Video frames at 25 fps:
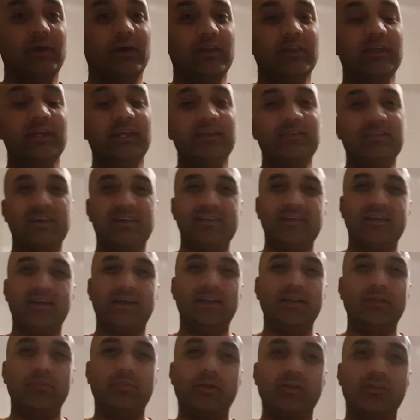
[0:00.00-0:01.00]
I think it's going to take
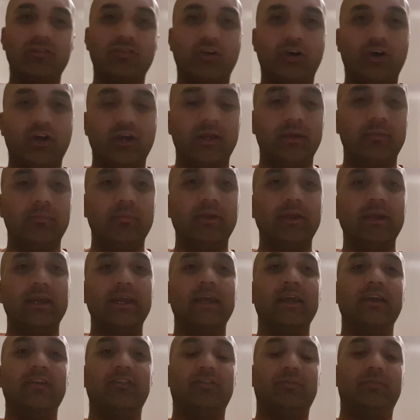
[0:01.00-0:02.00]
a little bit of time
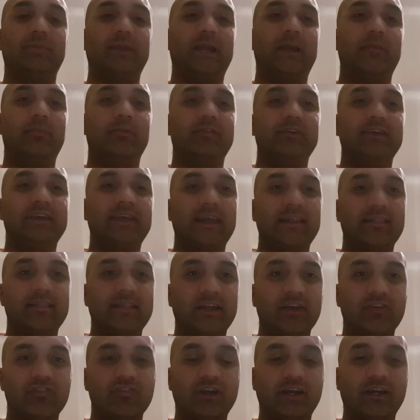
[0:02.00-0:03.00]
to be able to get
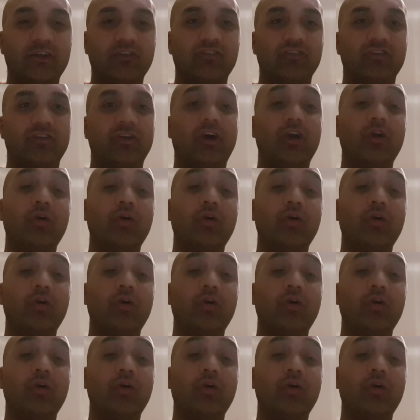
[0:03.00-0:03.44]
that traction.